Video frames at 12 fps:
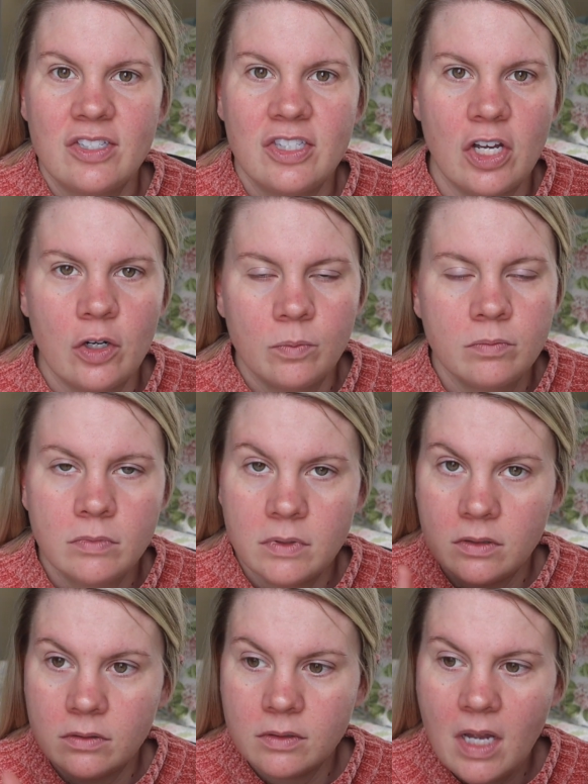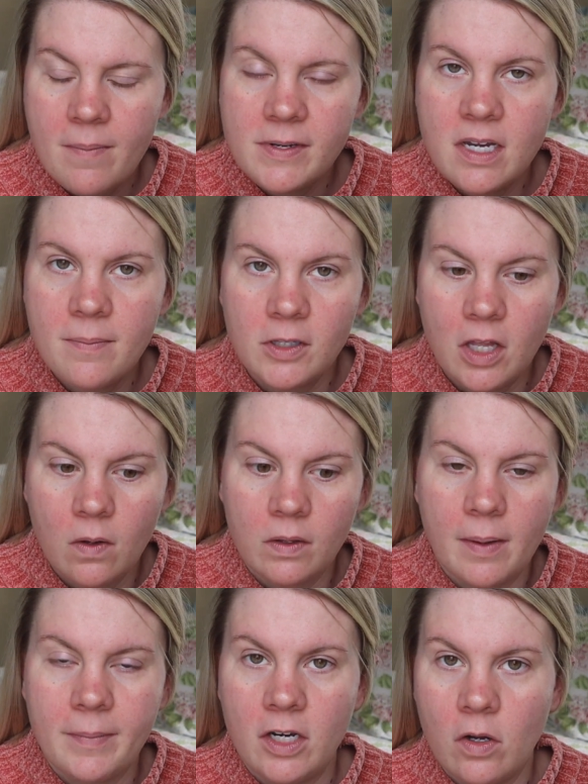So comment down below and
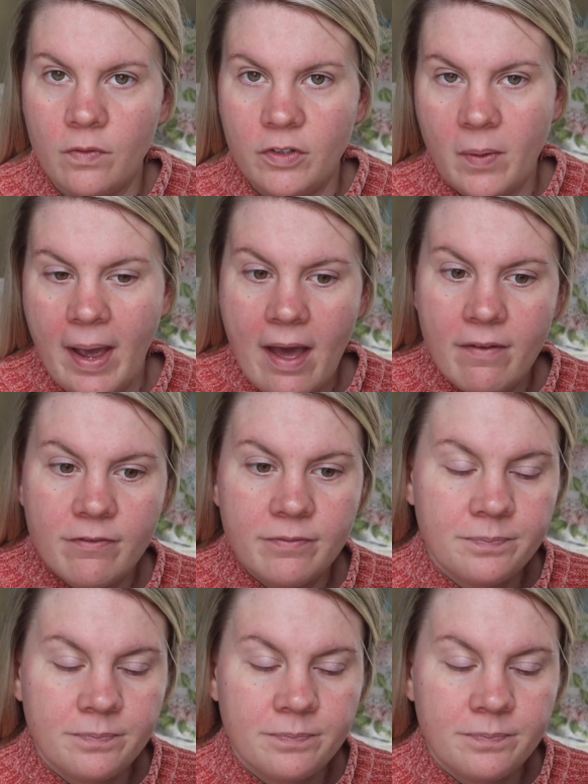let me know if you have.